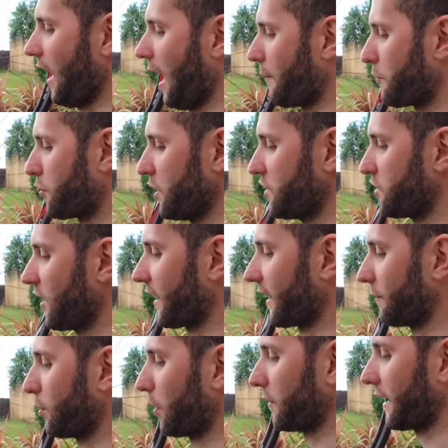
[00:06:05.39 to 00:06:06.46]
I'm pretty sure I
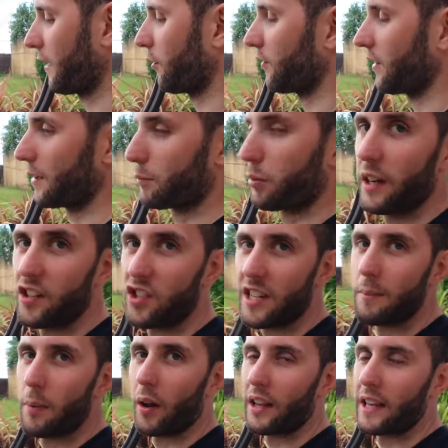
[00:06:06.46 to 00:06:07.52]
can probably get one of these pretty
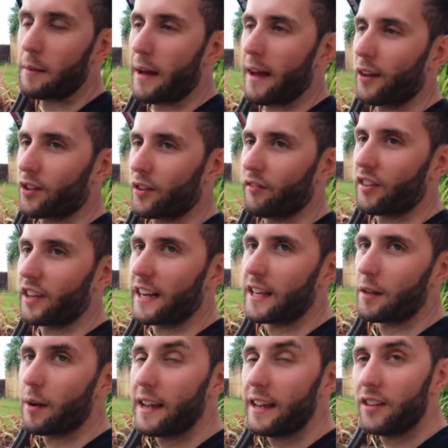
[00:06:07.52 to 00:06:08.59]
cheap on eBay or something
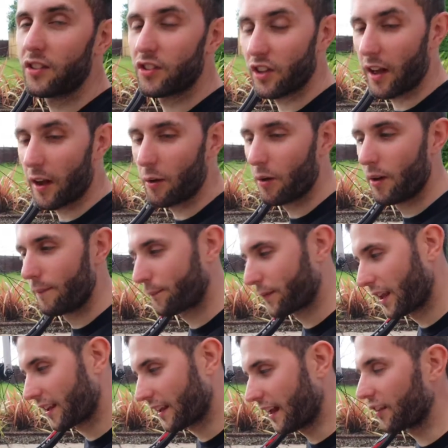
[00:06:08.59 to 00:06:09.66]
anyway, so
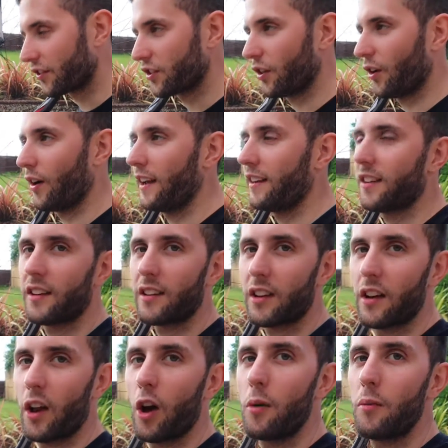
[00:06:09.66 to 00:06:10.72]
that's sorted, and
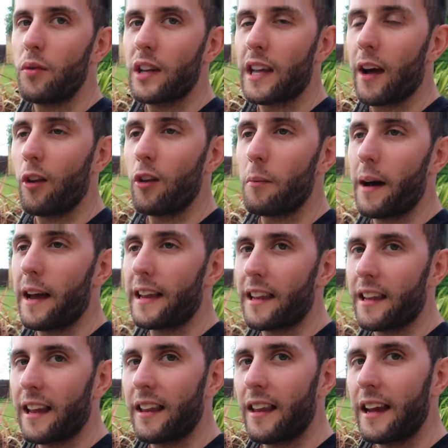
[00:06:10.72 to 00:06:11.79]
can hopefully get on the bike
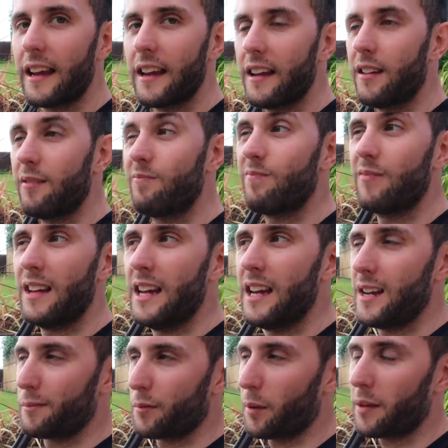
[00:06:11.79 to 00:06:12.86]
again later.
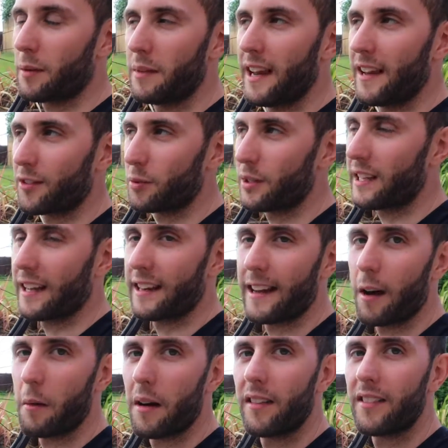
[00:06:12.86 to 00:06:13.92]
Probably gonna be next weekend
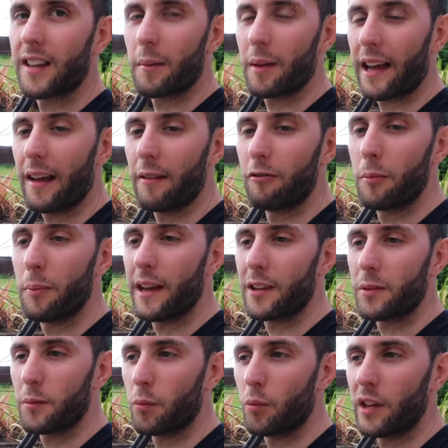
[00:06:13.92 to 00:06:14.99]
now though, so I'm gonna get a
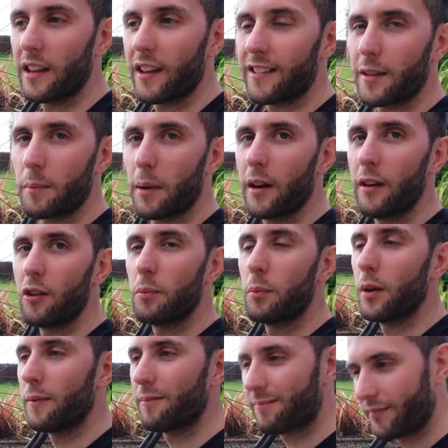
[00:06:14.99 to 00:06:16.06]
replacement wheel I suppose,
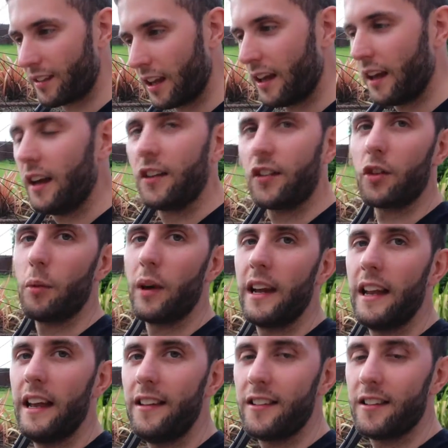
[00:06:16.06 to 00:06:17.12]
but it's the way
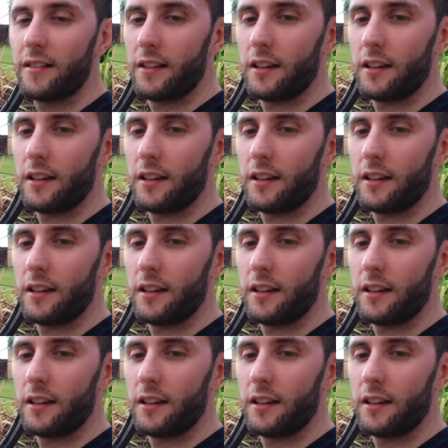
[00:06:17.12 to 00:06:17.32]
it is.